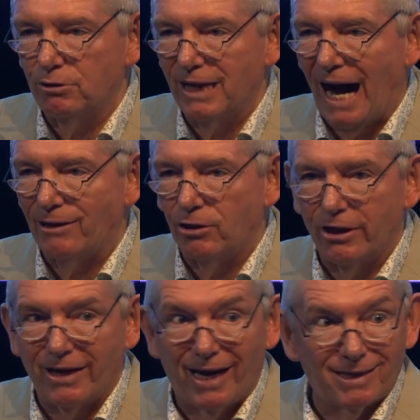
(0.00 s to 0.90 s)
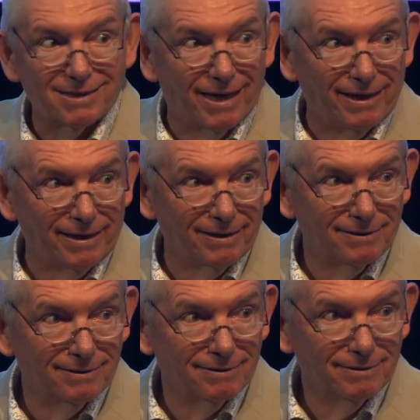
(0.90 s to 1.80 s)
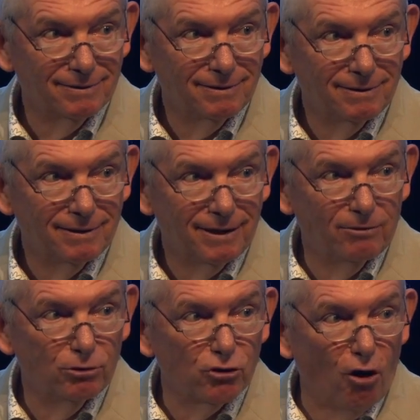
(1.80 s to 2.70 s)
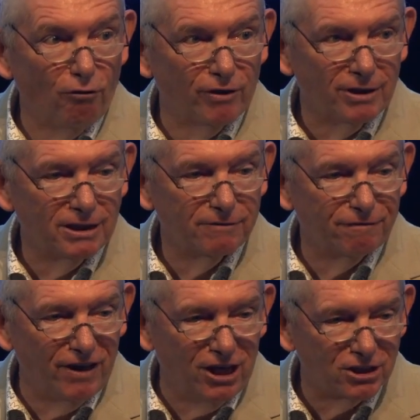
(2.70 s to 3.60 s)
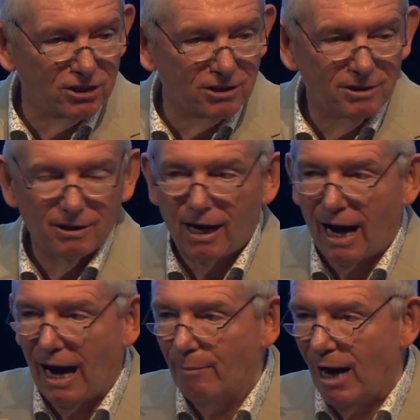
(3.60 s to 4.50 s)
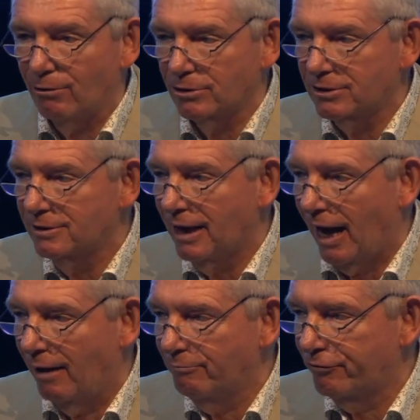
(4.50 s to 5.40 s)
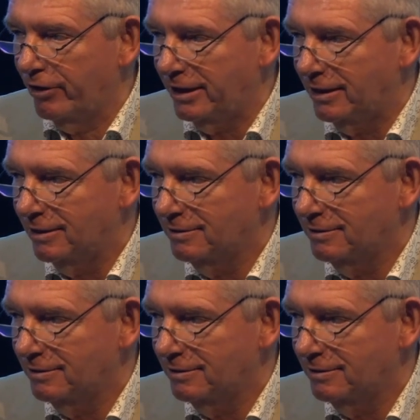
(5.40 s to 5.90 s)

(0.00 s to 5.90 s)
who died under the anesthetic. It was over. It's finished. I'm out. I'm free.